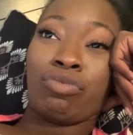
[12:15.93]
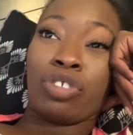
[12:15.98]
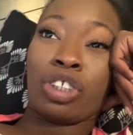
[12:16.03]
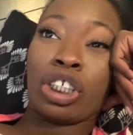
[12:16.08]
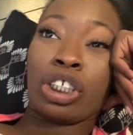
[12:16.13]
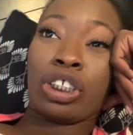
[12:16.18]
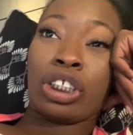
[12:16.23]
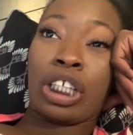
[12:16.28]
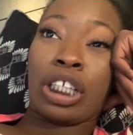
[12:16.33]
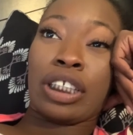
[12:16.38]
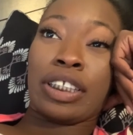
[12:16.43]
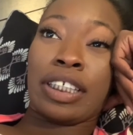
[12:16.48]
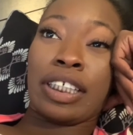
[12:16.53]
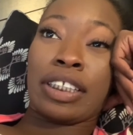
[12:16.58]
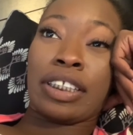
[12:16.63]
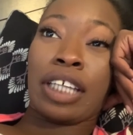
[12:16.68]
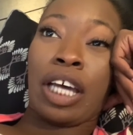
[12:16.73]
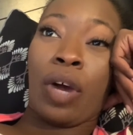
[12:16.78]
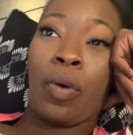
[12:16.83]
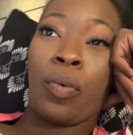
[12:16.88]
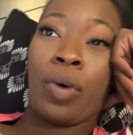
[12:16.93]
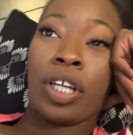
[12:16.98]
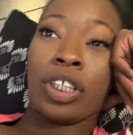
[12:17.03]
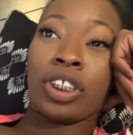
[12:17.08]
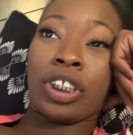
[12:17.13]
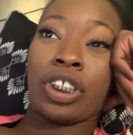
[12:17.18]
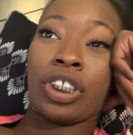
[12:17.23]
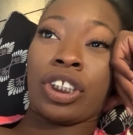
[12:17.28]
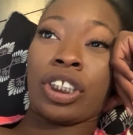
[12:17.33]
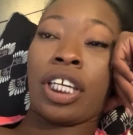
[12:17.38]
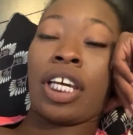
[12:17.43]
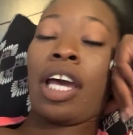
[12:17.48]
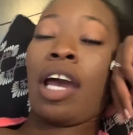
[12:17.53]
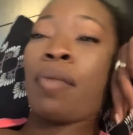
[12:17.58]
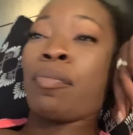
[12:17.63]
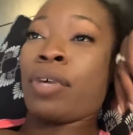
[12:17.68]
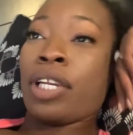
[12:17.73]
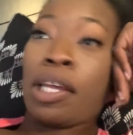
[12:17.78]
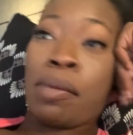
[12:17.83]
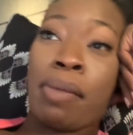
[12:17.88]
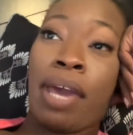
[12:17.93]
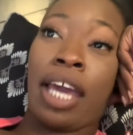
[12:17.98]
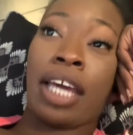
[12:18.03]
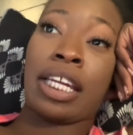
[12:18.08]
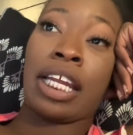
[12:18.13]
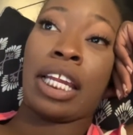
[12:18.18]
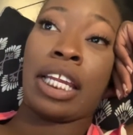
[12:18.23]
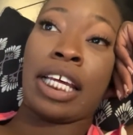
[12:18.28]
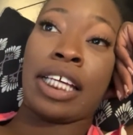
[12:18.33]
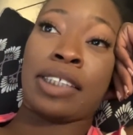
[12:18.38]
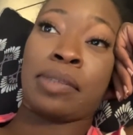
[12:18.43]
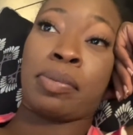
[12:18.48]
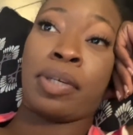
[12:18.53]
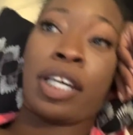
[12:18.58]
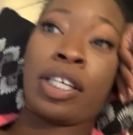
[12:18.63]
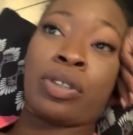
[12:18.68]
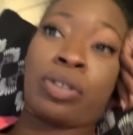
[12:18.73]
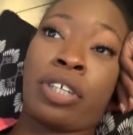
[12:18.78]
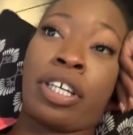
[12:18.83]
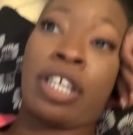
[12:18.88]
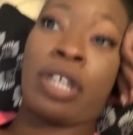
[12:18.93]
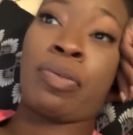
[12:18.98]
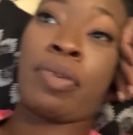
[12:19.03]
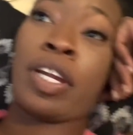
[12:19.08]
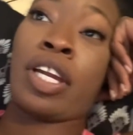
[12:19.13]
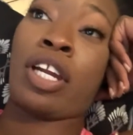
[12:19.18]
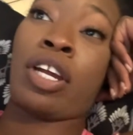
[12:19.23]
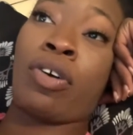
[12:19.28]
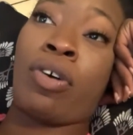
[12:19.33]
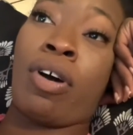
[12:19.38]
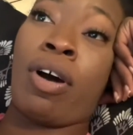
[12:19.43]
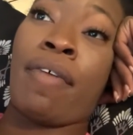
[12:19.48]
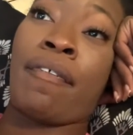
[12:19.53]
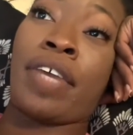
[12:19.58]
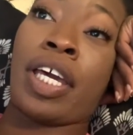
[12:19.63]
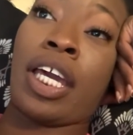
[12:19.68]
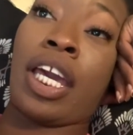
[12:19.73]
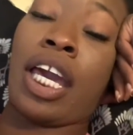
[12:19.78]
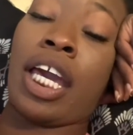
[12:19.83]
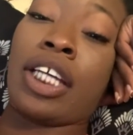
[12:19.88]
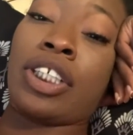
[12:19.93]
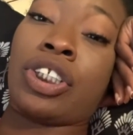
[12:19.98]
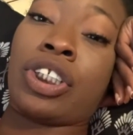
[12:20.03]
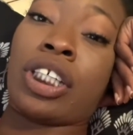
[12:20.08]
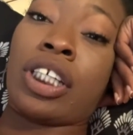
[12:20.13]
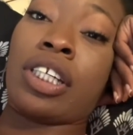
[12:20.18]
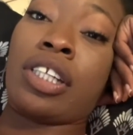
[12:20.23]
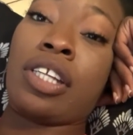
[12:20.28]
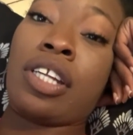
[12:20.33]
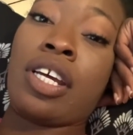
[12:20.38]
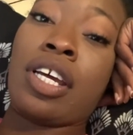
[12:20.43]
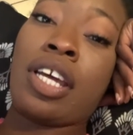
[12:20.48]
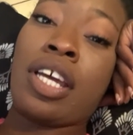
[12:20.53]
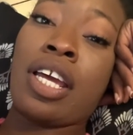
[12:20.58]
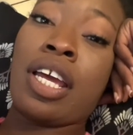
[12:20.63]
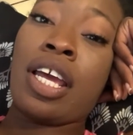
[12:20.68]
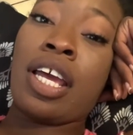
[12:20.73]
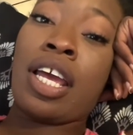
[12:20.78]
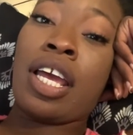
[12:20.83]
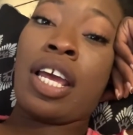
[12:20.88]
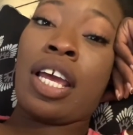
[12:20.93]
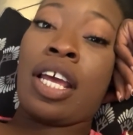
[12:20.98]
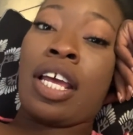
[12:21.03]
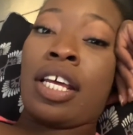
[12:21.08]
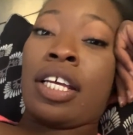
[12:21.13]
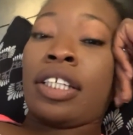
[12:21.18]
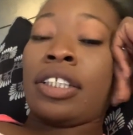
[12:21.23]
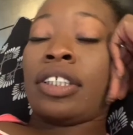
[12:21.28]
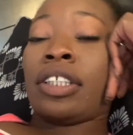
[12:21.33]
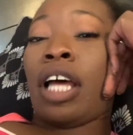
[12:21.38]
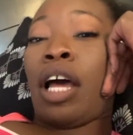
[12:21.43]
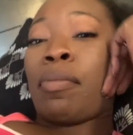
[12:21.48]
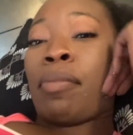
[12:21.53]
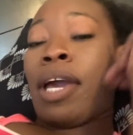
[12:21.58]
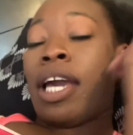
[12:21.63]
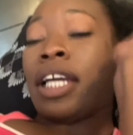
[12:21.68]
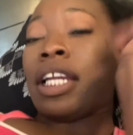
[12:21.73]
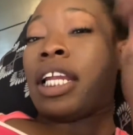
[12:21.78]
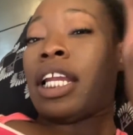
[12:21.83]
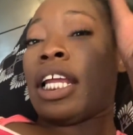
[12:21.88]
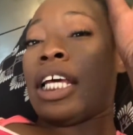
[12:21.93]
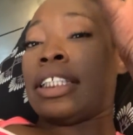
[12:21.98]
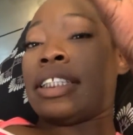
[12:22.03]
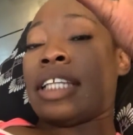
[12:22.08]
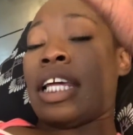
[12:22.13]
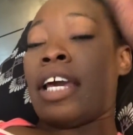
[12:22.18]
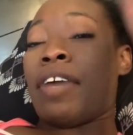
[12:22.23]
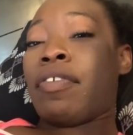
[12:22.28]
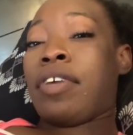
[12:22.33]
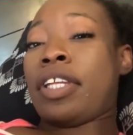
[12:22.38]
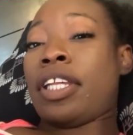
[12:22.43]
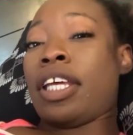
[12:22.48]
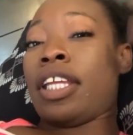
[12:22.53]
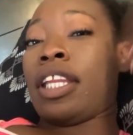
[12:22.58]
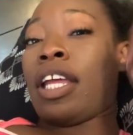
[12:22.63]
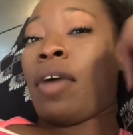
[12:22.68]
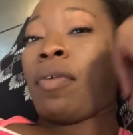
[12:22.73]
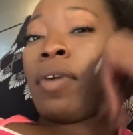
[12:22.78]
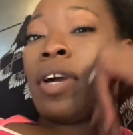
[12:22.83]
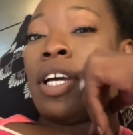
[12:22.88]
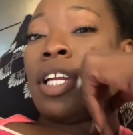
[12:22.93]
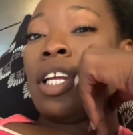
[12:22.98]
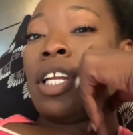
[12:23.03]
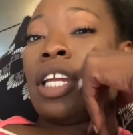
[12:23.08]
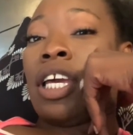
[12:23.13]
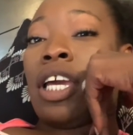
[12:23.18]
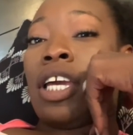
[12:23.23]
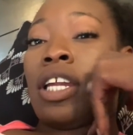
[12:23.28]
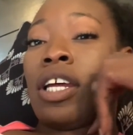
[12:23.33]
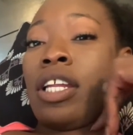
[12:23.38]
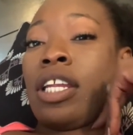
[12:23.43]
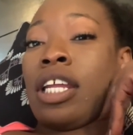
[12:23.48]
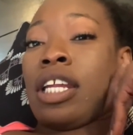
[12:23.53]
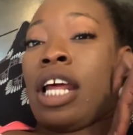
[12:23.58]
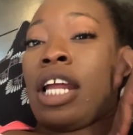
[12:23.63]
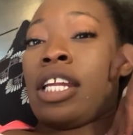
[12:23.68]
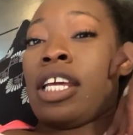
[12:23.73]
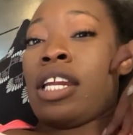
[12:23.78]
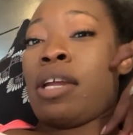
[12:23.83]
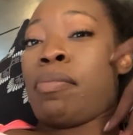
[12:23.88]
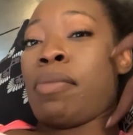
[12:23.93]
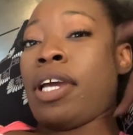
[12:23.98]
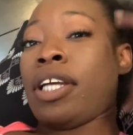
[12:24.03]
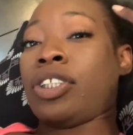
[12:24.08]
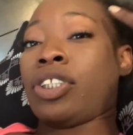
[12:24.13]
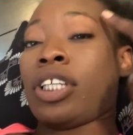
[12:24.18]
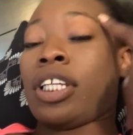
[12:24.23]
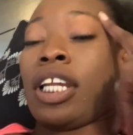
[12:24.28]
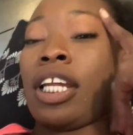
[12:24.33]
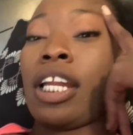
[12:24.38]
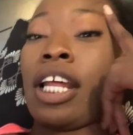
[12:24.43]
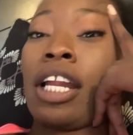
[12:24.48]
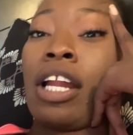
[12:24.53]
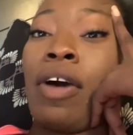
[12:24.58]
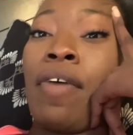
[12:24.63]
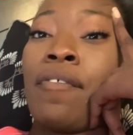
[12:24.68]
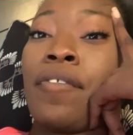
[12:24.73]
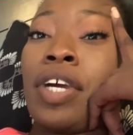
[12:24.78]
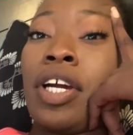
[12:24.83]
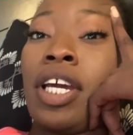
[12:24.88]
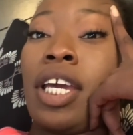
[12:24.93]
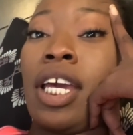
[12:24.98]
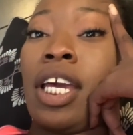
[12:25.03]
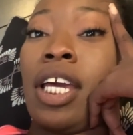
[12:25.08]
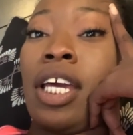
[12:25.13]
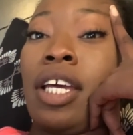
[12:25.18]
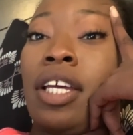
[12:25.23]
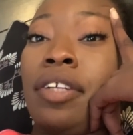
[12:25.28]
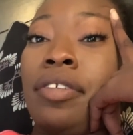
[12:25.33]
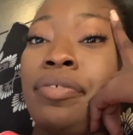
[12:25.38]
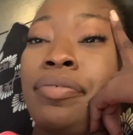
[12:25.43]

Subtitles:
Just on TikTok watching shit. I'm really making a list because we're getting ready to go on vacation. So I'm making a list of everything that we're going to need and that I need to make sure that I don't forget.